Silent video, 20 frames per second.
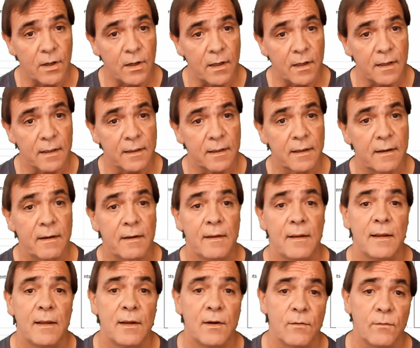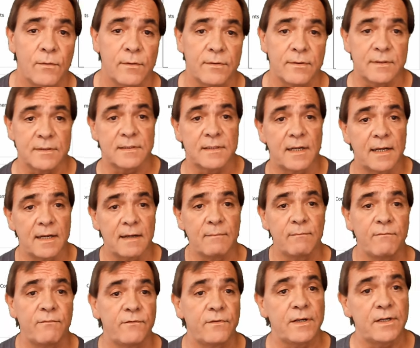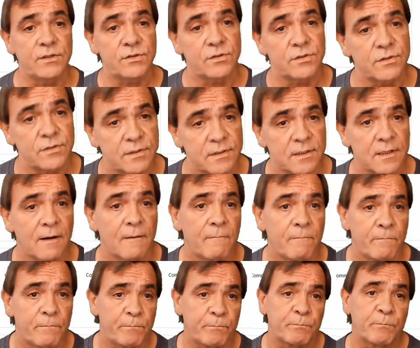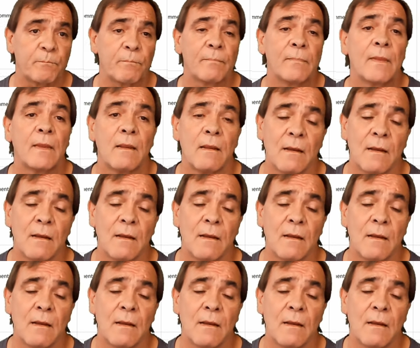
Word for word: than the Tomahawk with the same features.